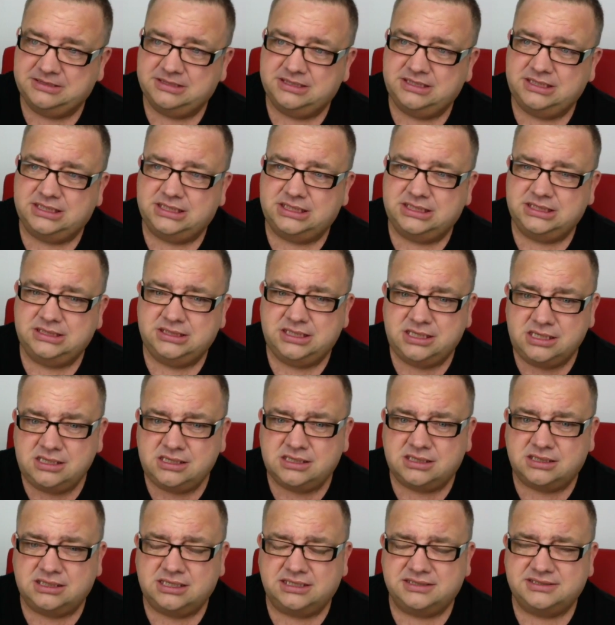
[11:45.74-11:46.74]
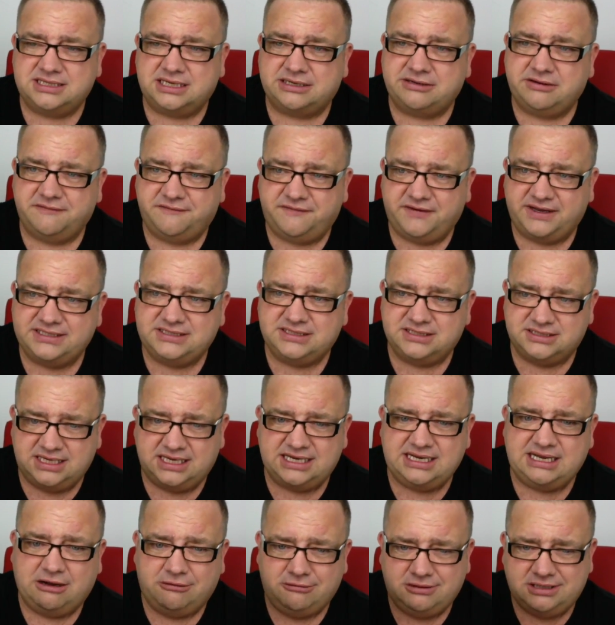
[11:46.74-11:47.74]
You know, no, I'll sacrifice a
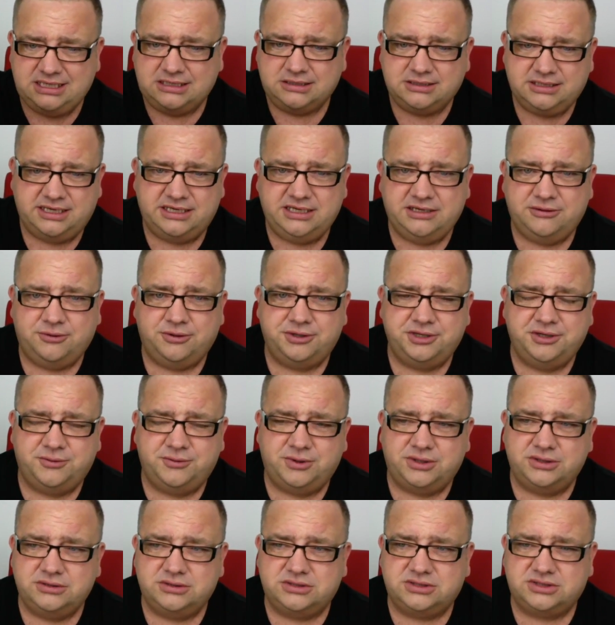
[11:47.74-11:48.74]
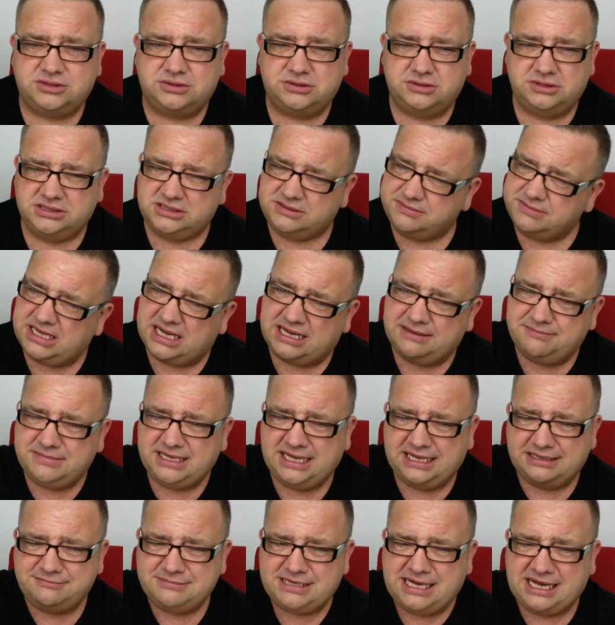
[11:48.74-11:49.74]
night out and I'll get you what you want, son. It's
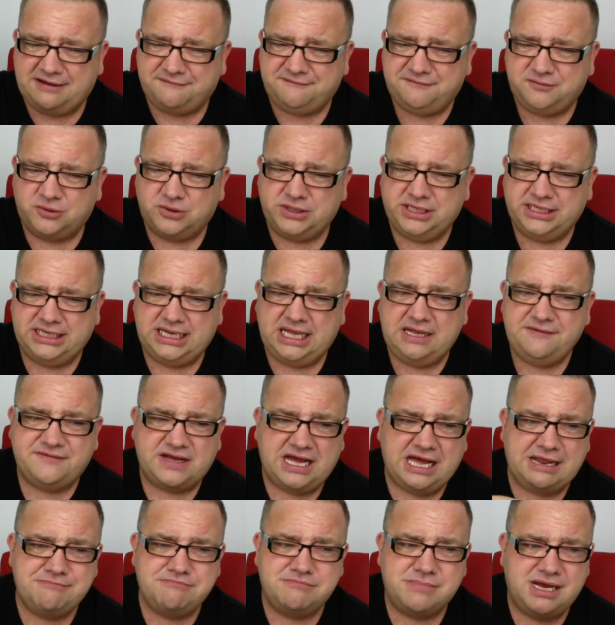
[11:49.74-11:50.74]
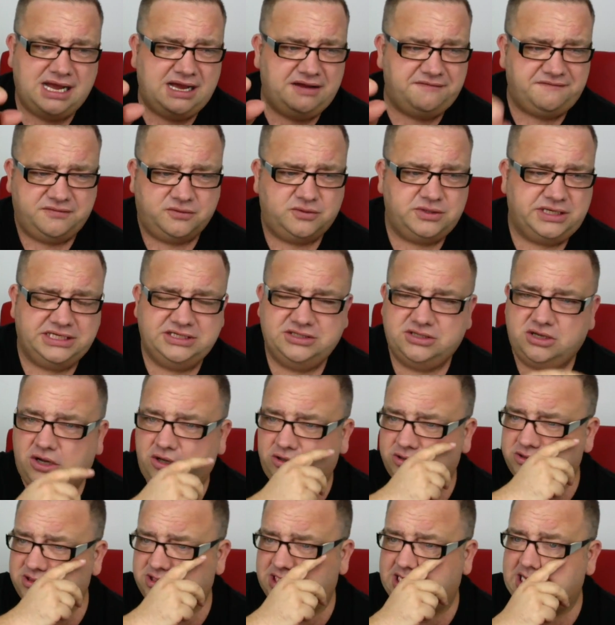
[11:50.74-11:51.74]
my fucking life and my fucking
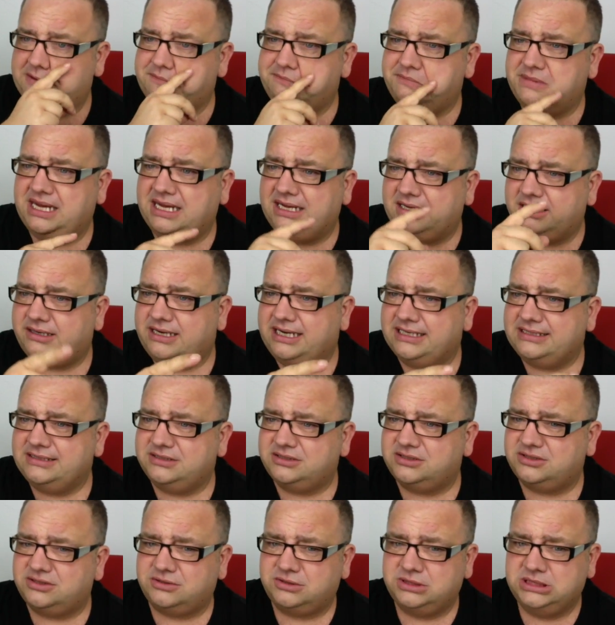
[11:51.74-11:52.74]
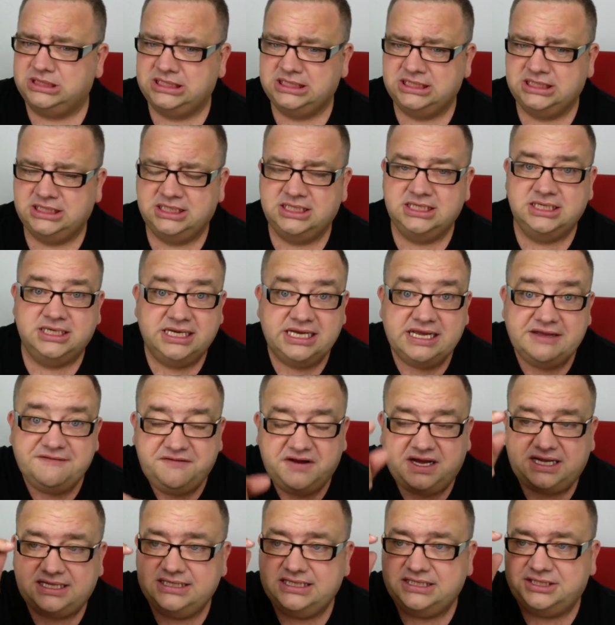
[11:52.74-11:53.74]
daughter and my grandson. In
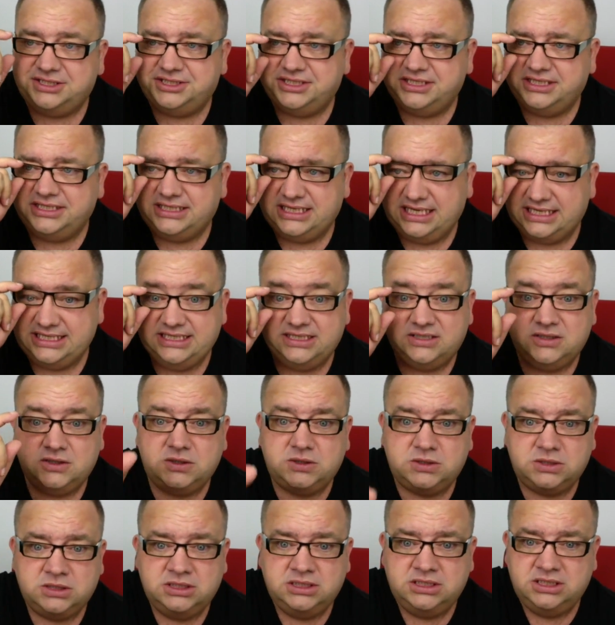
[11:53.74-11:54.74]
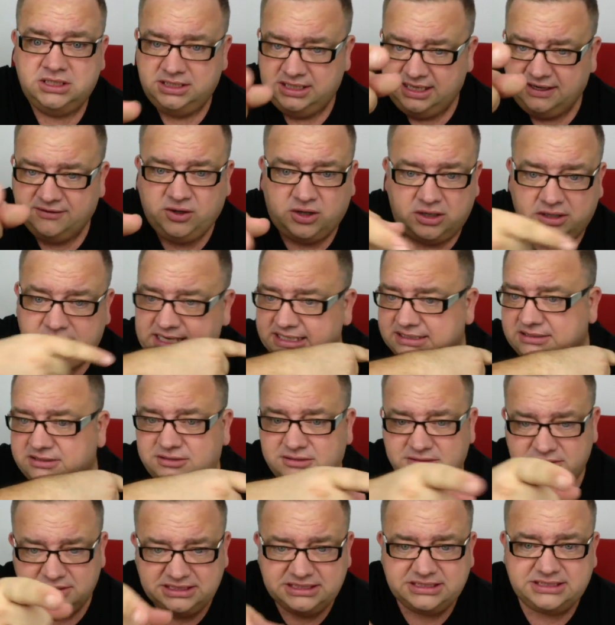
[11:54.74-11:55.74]
fact, this year, there you go. I've got a
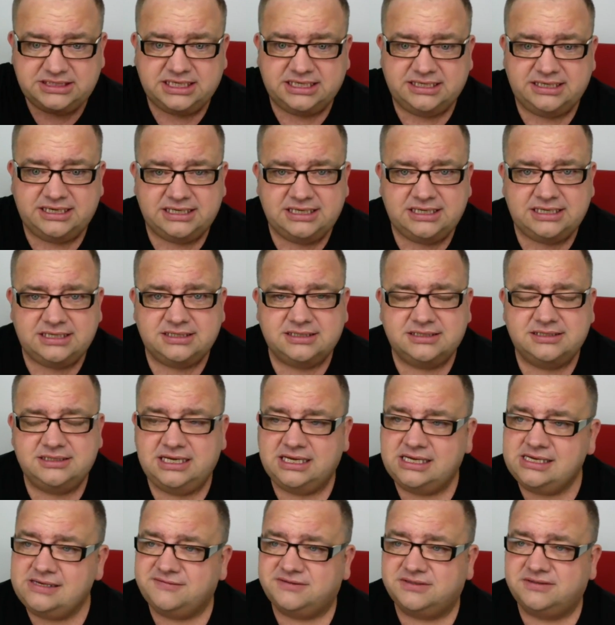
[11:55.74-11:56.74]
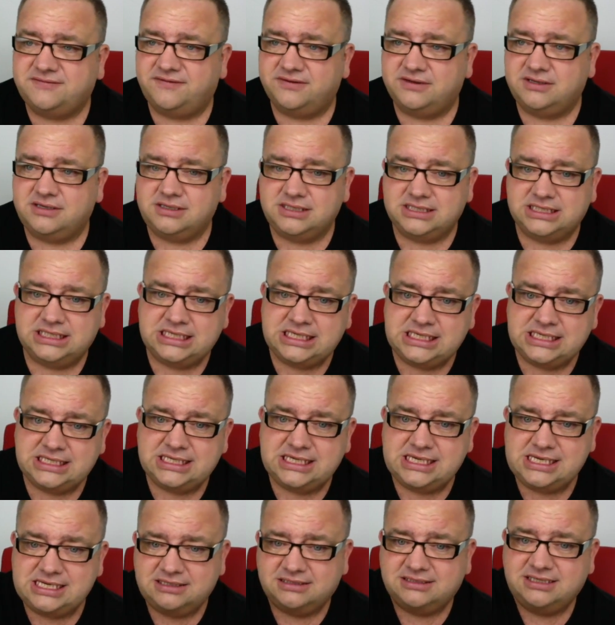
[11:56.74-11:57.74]
grandson this year, haven't I? Yeah, I just forgot.
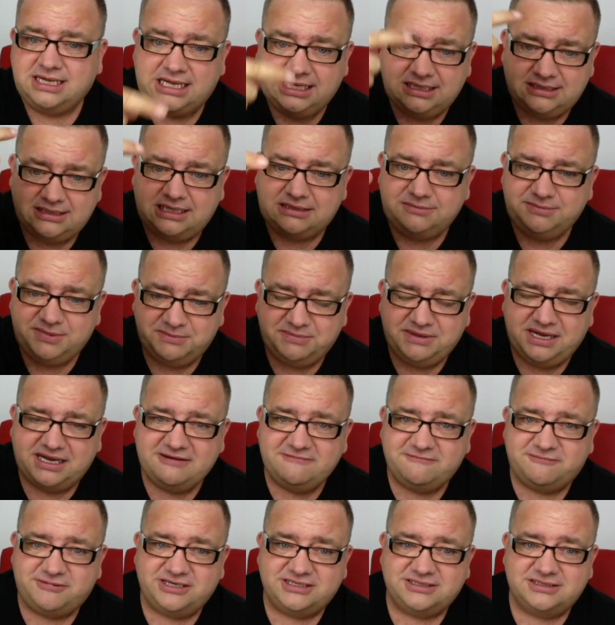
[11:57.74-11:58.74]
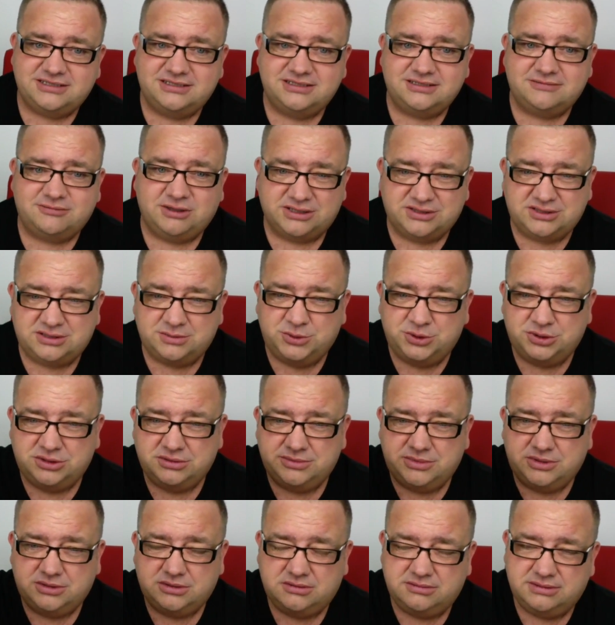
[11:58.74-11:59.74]
Yeah. I'll be buying presents. Well, some other
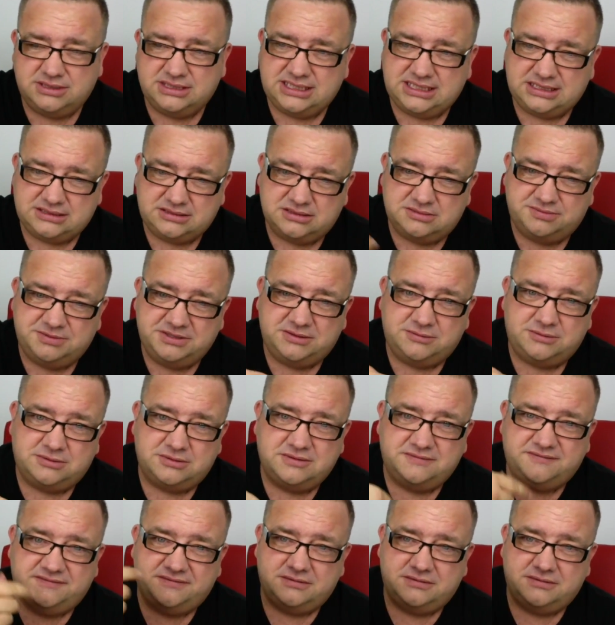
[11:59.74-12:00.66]
mug will. I'll just be the one that